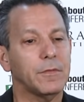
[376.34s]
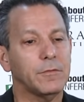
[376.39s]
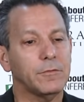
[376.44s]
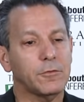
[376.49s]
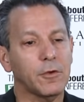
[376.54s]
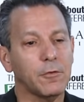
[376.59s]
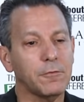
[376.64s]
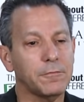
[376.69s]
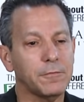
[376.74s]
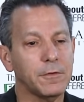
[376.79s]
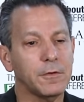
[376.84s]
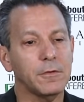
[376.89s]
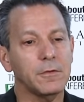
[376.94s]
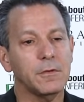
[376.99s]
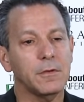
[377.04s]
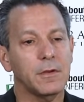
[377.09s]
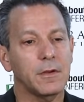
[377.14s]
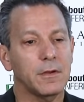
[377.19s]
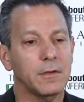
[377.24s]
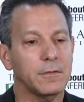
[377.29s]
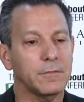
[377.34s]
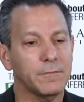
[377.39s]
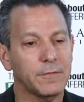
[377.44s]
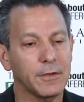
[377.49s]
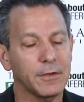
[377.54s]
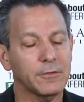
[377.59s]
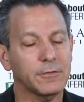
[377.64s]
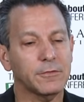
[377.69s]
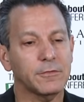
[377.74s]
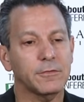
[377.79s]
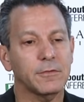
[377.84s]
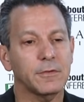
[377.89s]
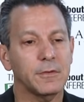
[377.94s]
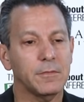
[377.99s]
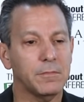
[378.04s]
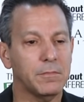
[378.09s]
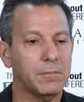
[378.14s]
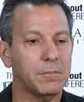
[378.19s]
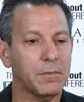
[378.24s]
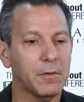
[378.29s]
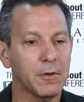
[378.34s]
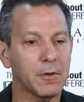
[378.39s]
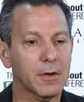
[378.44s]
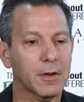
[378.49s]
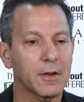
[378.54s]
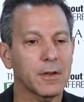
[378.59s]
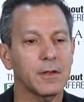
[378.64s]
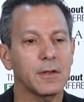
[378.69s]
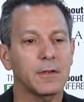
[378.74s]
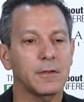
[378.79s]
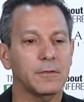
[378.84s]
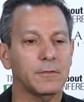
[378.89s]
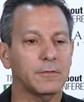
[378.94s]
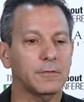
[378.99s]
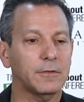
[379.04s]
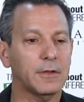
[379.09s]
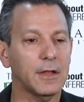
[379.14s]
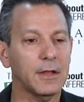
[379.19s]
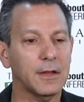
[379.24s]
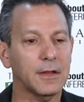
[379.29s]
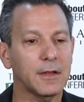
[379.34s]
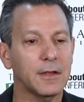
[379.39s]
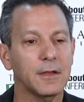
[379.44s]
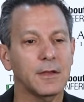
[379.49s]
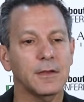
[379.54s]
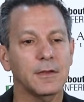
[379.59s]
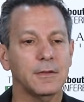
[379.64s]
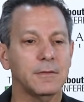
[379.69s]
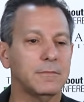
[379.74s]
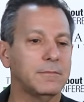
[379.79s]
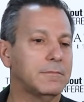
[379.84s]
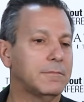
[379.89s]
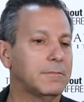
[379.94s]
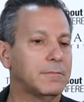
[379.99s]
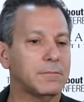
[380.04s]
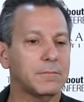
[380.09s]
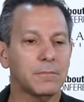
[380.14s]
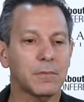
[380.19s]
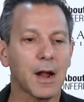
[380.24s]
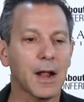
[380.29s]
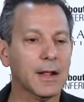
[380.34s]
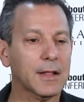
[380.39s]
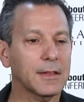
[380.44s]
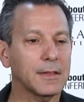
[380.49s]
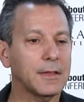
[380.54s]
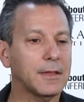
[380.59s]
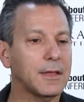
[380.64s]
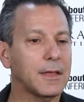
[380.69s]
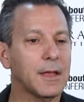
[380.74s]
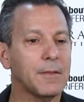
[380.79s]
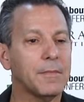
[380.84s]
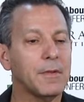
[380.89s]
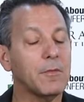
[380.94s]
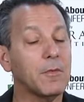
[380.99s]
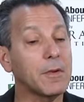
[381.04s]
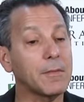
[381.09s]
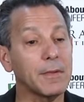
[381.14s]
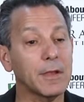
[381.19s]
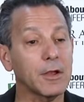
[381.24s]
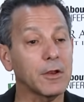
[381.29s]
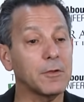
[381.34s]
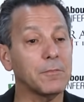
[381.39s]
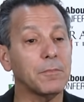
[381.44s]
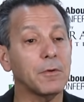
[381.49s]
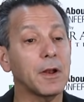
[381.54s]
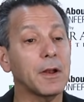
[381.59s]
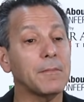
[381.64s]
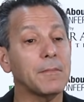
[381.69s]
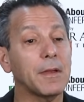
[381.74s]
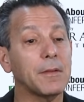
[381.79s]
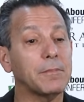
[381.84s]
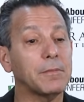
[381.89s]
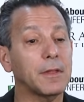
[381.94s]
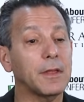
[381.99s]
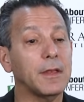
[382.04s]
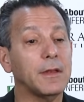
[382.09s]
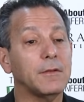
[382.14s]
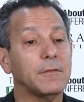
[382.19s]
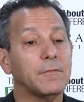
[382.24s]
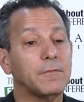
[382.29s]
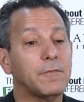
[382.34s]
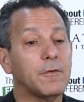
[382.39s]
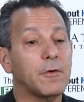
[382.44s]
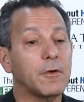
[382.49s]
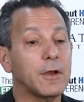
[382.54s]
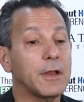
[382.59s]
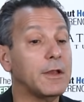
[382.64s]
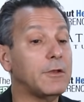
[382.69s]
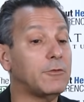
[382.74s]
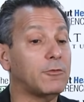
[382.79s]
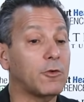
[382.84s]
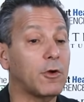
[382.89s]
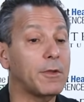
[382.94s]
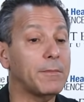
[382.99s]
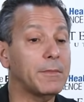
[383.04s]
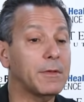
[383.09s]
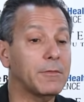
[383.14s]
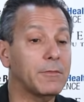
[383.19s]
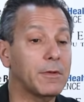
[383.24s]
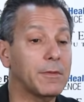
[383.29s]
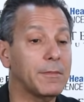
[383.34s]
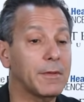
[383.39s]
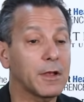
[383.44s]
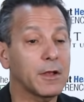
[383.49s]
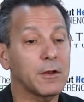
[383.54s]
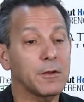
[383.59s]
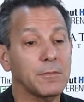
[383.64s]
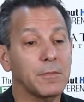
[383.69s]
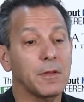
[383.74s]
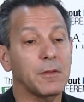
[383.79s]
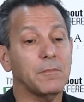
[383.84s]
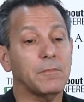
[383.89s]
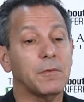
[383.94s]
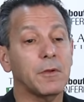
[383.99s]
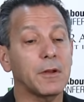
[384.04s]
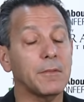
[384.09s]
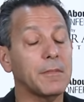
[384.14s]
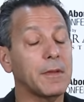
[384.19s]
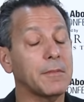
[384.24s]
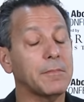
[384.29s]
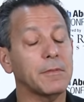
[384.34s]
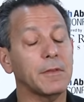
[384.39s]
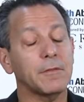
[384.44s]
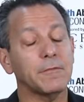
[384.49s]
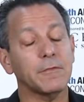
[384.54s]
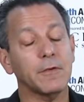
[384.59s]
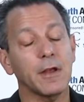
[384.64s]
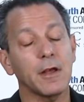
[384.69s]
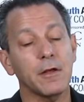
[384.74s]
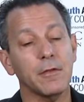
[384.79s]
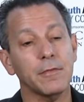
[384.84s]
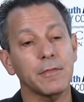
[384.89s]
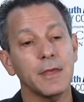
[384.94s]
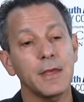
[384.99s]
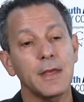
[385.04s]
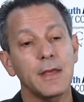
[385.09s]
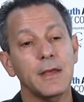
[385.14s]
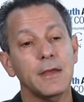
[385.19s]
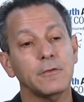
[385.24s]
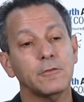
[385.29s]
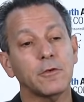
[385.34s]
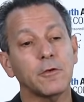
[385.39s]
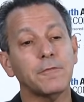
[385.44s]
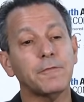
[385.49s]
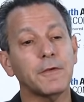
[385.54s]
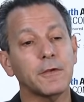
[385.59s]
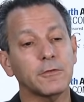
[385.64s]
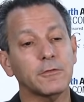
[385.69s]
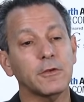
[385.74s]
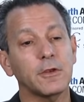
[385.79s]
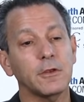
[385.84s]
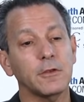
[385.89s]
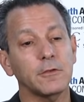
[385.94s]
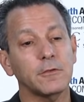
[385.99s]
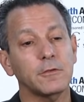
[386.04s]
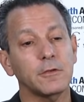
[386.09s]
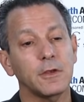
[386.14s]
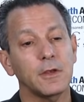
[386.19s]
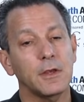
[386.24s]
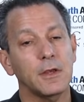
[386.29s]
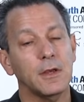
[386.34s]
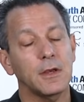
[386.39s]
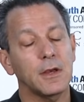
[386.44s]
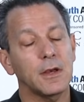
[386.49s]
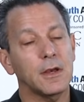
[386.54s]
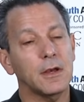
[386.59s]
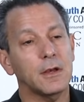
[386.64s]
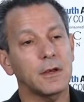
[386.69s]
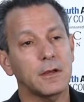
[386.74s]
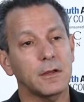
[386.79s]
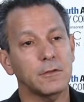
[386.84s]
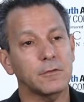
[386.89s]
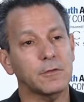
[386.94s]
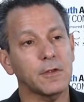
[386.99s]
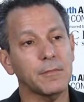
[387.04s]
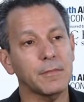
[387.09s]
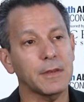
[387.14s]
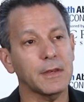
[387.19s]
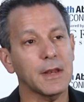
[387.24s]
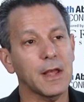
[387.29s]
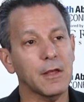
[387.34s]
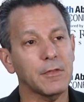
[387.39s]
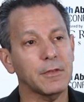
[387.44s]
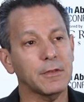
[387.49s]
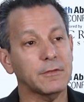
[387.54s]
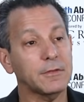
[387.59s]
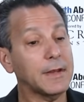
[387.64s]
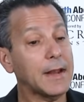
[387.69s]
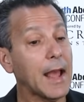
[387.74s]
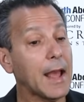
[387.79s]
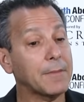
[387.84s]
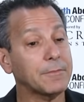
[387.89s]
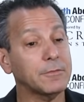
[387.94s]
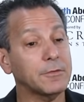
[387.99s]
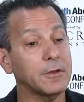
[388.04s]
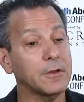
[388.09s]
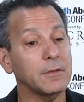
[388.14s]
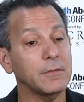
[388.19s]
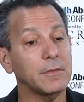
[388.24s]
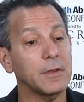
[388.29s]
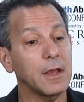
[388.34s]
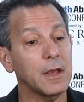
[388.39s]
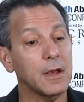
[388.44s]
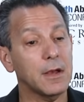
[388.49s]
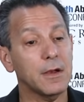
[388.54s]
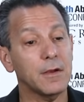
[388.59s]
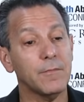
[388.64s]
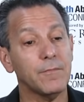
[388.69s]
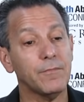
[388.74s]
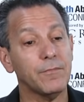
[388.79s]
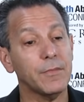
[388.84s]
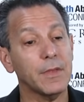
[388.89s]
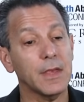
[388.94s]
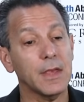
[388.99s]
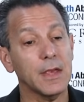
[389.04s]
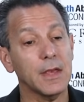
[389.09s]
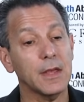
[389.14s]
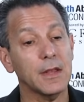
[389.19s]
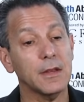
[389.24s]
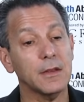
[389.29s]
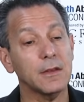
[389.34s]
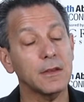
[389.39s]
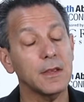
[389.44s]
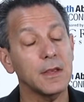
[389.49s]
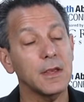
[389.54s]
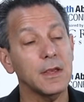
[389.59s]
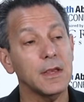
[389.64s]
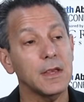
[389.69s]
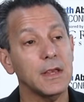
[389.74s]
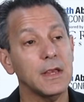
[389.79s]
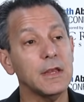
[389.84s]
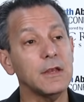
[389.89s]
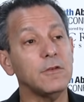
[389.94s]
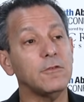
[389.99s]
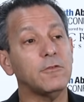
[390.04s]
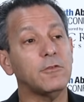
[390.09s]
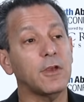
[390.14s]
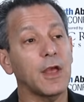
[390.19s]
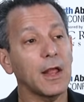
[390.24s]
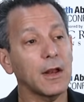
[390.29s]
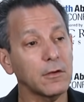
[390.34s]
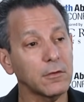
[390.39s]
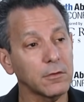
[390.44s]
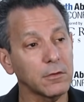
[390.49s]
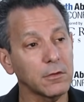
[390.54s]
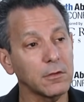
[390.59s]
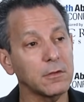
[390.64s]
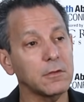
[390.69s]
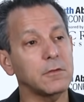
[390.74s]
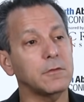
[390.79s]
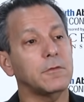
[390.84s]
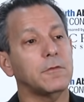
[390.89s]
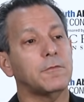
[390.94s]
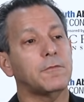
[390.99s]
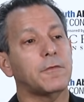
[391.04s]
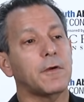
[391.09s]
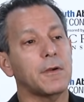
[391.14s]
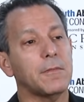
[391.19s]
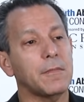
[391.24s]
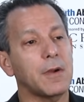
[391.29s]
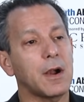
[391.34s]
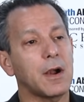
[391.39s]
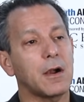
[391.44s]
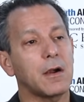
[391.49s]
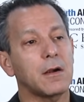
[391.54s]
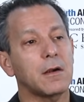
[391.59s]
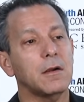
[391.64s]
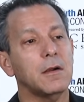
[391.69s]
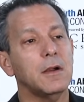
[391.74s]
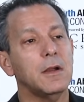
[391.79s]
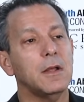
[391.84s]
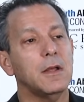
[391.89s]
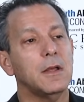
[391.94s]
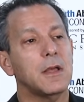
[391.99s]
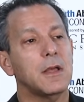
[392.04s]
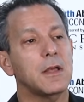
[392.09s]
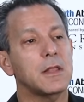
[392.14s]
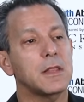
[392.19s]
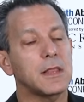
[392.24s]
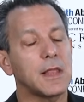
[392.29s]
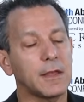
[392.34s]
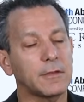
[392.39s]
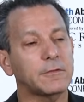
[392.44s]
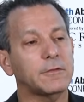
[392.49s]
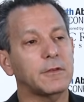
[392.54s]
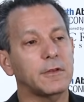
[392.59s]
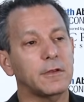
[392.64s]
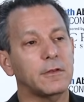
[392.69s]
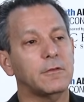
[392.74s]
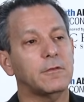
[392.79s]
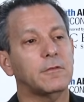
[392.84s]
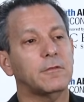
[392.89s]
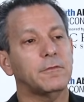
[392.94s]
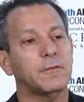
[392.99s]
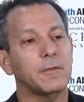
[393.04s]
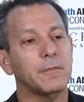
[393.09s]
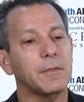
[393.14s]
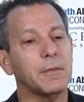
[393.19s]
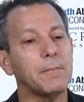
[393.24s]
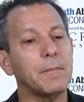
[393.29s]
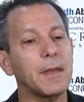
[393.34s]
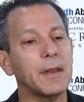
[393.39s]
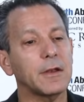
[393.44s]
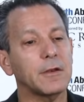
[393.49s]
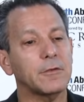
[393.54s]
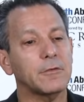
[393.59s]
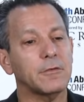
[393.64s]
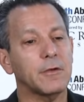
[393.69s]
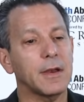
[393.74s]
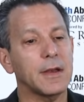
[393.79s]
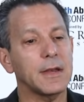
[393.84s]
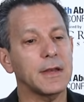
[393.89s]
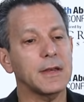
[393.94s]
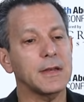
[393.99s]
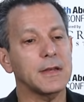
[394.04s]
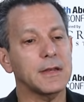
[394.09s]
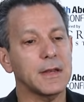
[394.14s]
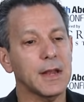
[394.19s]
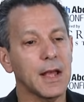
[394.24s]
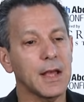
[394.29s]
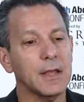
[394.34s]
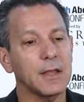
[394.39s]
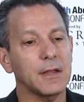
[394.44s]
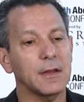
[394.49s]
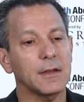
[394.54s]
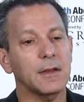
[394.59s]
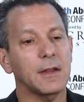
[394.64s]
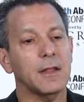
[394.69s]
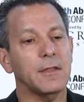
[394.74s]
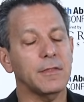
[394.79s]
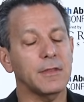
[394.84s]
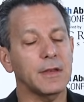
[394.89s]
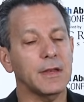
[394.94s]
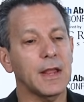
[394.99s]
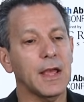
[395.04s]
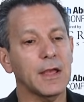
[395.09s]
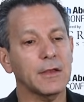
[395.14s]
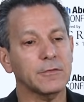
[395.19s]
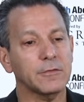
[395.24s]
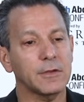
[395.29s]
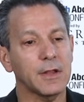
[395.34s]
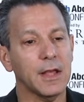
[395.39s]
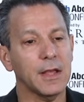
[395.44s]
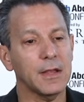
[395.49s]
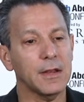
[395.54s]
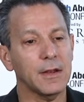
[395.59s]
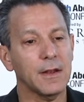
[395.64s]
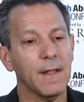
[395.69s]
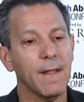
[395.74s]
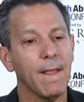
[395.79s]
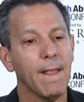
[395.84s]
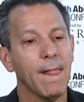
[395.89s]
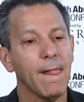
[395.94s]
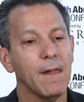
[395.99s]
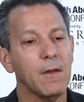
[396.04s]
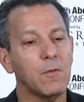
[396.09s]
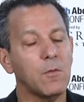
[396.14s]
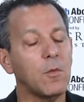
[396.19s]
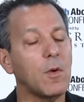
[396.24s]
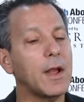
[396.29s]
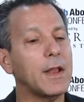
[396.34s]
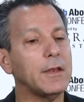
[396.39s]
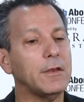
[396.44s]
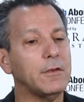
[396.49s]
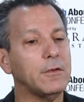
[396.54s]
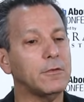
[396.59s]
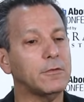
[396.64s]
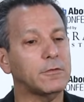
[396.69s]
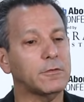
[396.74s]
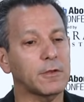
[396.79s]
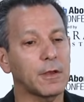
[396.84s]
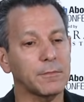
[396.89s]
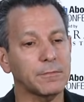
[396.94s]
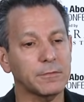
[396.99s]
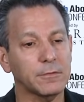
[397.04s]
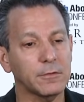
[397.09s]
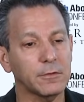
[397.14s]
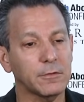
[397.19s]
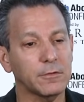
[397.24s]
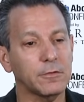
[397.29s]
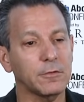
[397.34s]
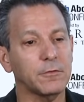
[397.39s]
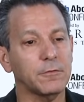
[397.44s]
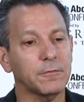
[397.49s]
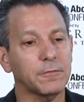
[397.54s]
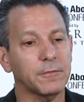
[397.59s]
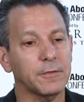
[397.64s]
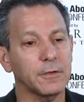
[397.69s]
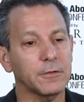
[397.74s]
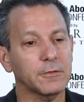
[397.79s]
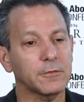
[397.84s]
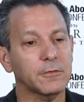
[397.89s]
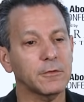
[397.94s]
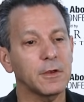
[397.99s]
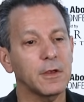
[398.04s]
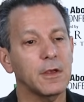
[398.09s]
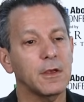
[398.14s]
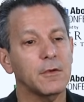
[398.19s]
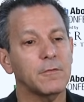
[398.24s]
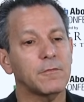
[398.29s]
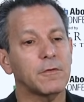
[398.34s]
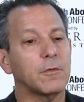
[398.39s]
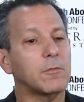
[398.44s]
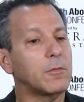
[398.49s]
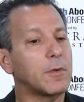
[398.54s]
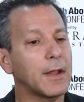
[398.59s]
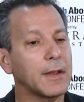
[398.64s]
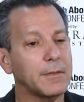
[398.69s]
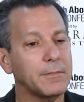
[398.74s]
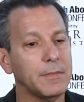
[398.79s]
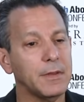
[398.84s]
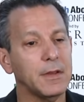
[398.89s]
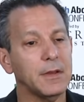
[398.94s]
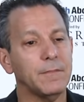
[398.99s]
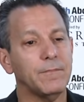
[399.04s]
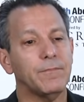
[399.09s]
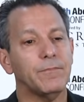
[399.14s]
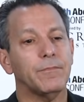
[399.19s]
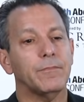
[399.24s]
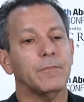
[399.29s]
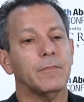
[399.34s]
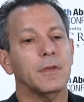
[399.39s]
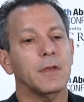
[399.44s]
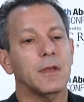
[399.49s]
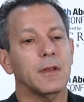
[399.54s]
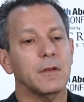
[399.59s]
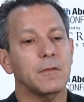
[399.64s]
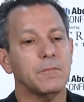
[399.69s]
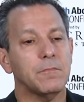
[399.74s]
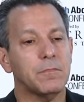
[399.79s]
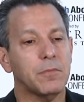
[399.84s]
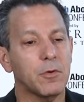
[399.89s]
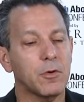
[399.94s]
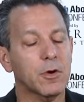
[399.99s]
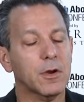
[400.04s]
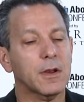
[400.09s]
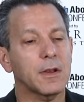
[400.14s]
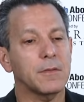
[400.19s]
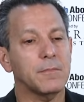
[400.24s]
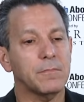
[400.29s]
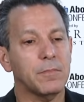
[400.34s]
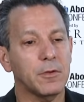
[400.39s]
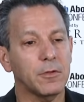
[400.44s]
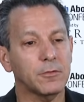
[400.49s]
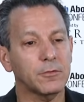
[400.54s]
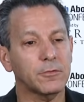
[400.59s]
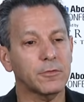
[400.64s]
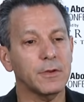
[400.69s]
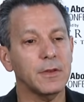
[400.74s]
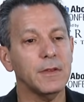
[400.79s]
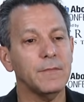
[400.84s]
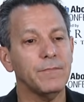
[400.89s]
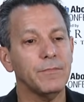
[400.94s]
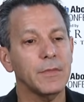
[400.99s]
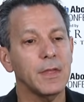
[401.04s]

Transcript: tofu, fish, pork, steak, broccoli. I mean, what am I going to put on my plate for enjoyment? What am I going to put on my plate for health? So fish is uh, something now that's an option. Um, and in general, from our lessons from the Mediterranean diet and the DASH diet, when you substitute fish for red meat and pork and poultry,